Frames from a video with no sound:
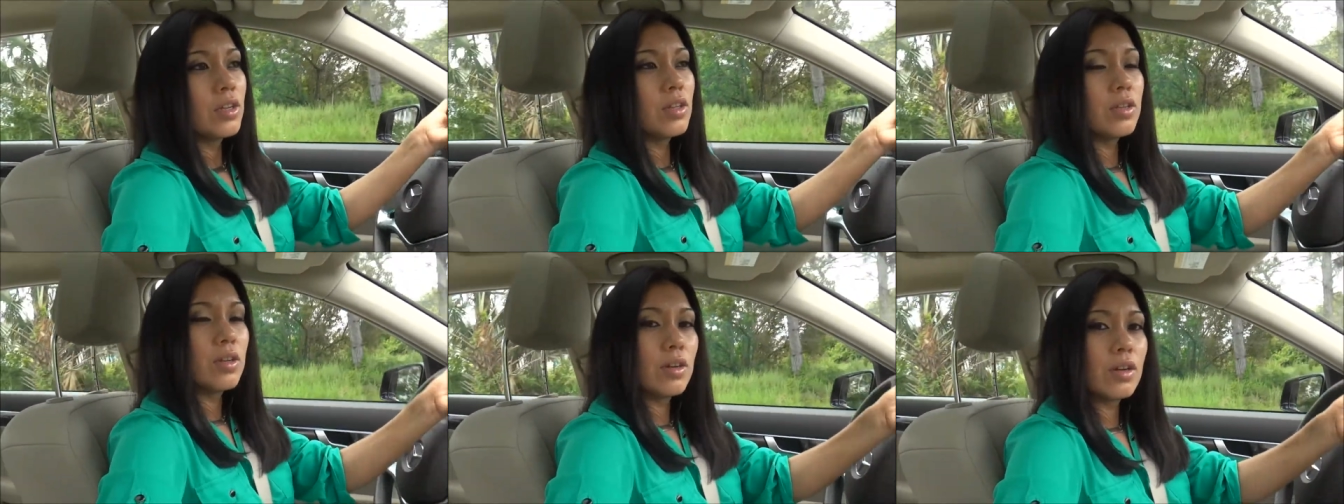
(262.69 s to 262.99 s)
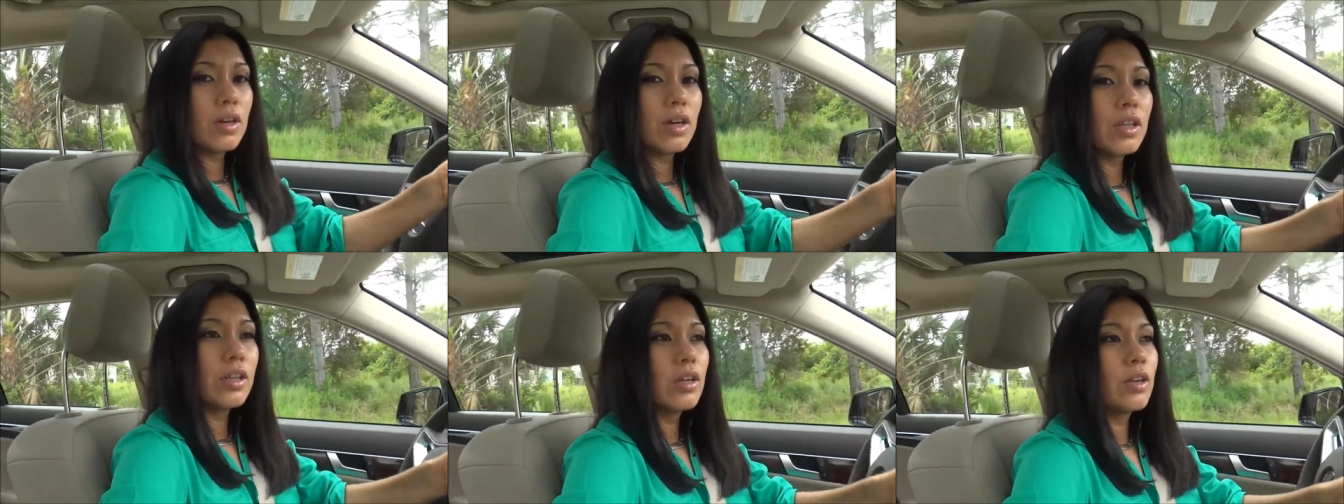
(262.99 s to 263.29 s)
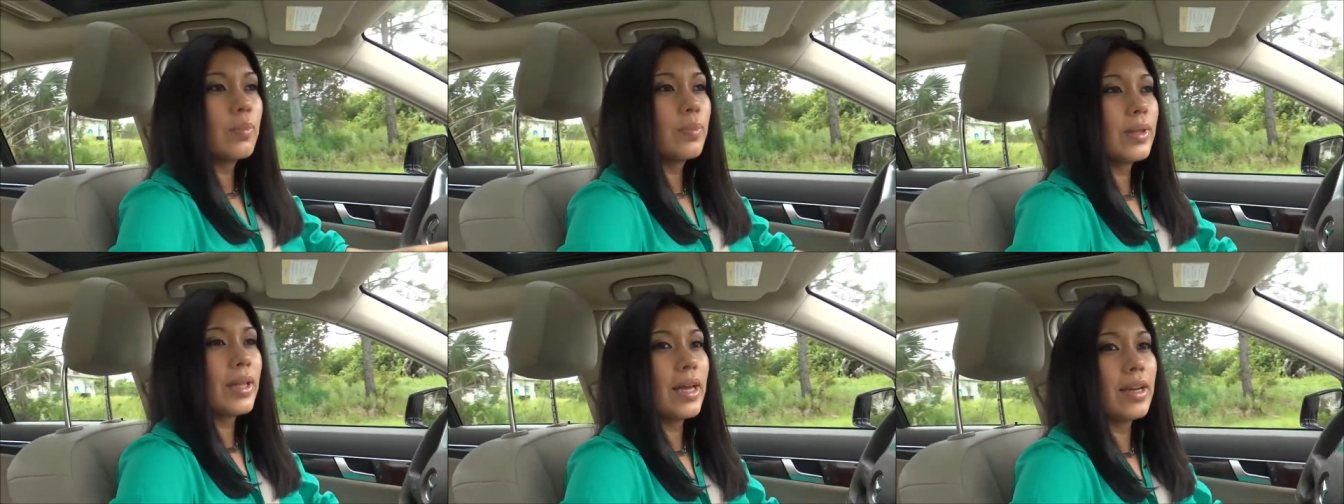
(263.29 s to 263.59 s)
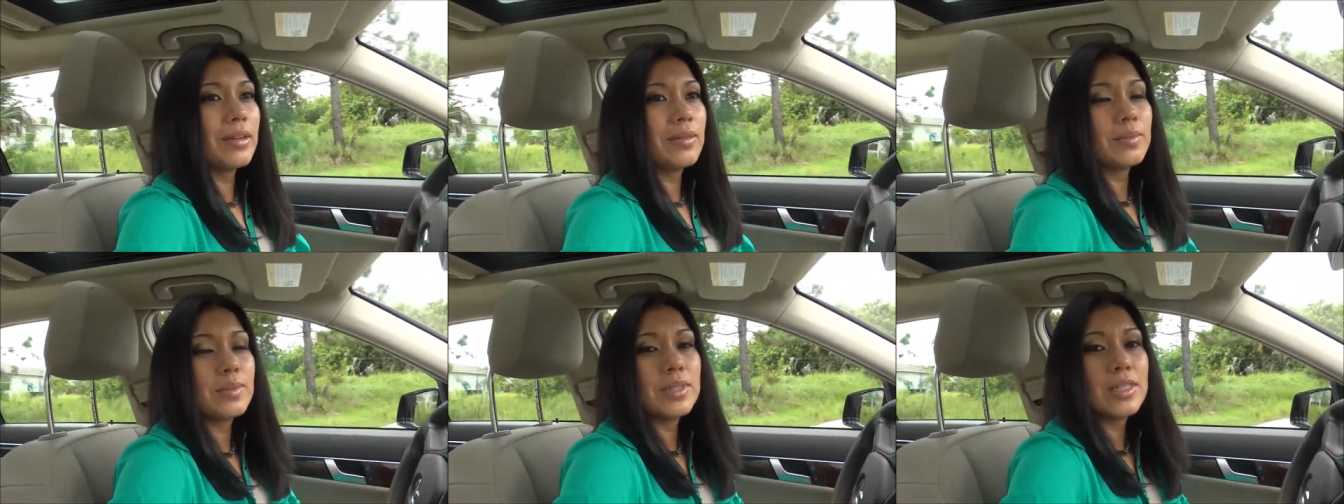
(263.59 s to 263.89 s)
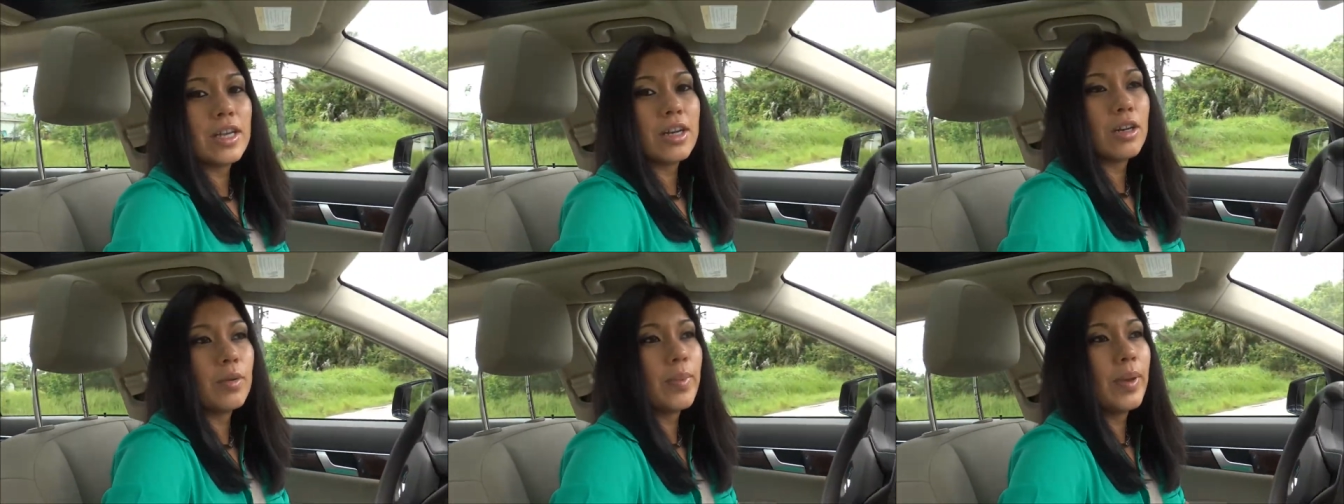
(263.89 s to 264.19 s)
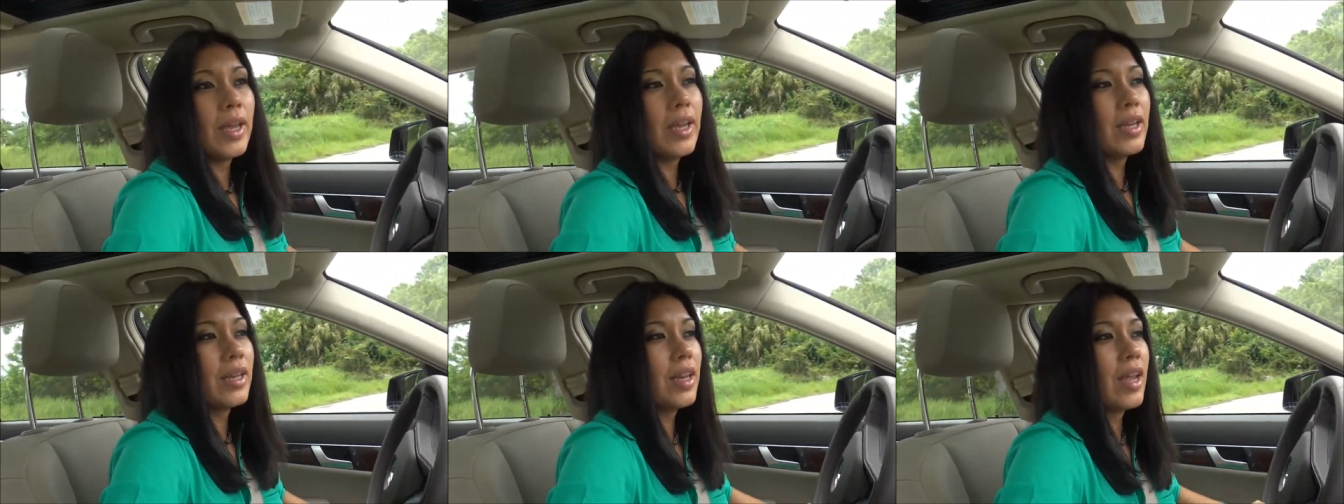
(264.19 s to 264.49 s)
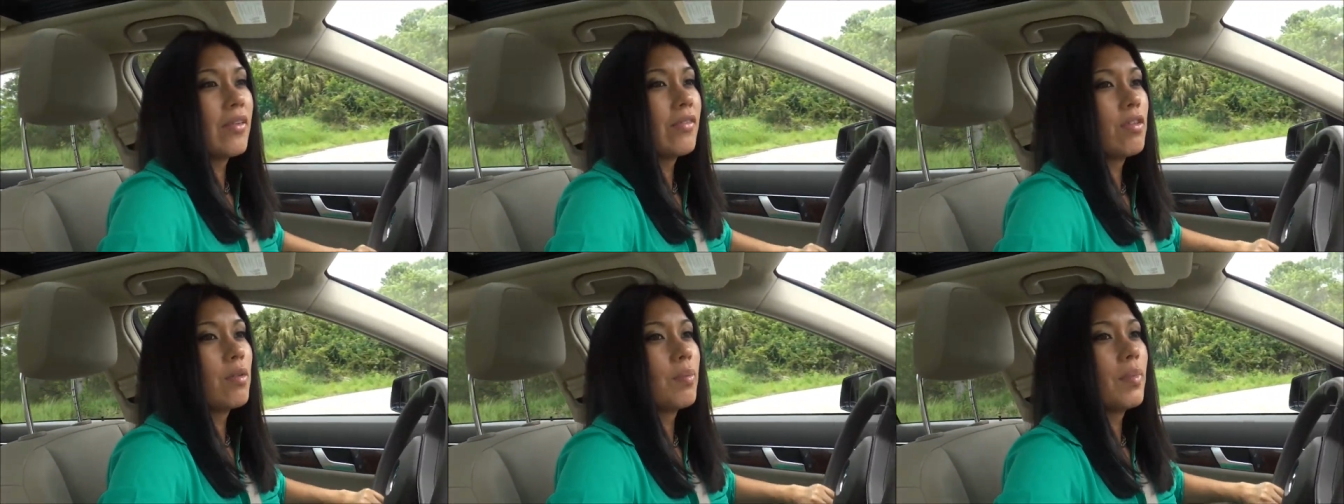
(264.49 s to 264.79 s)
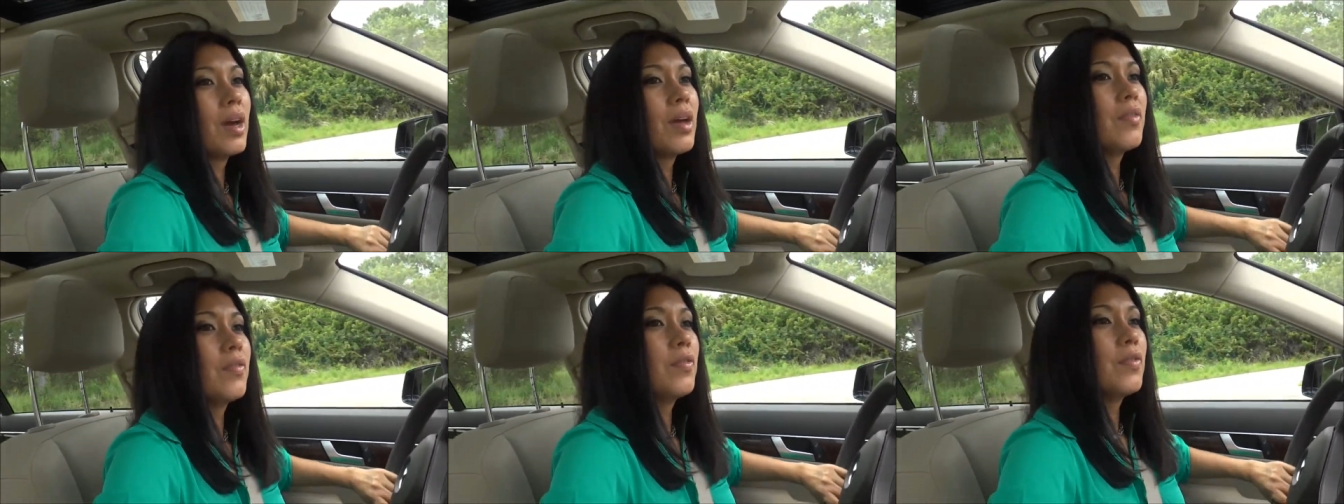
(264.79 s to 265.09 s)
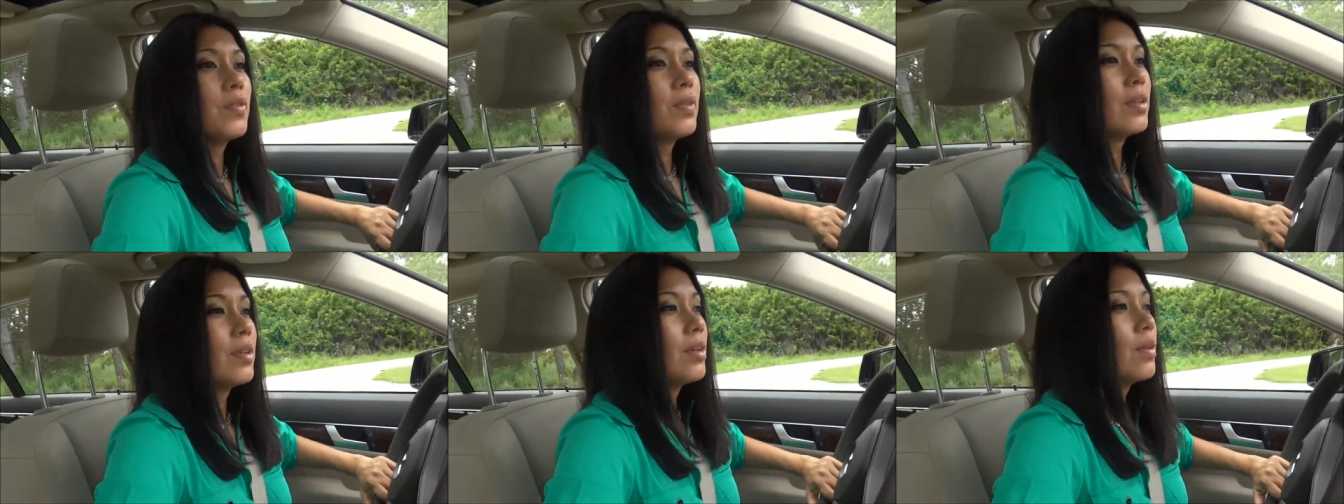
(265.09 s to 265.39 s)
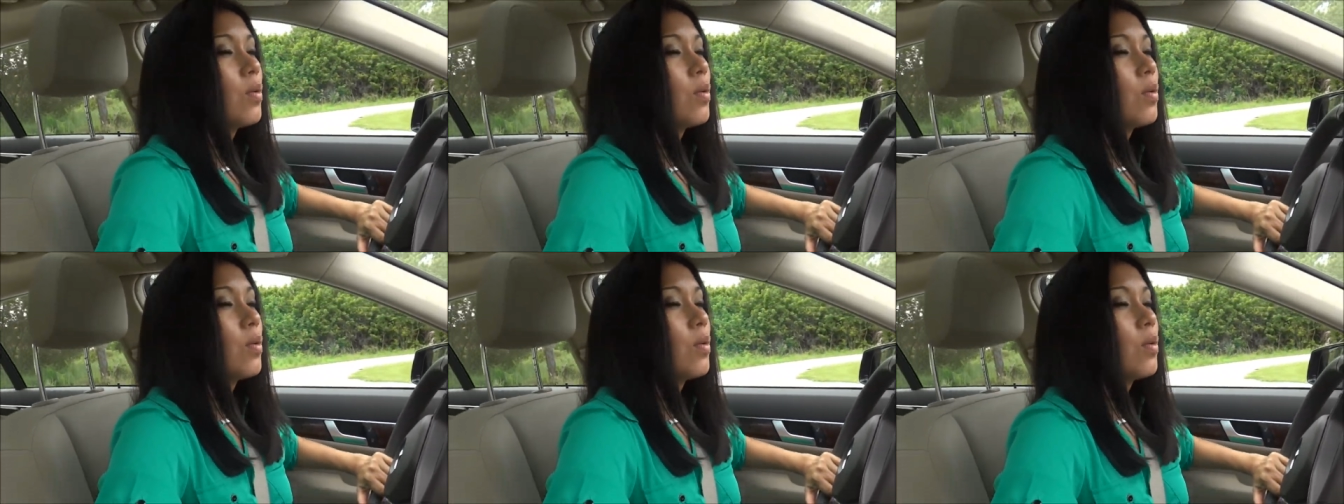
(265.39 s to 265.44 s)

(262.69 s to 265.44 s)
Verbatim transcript: your other platinums that are paying every month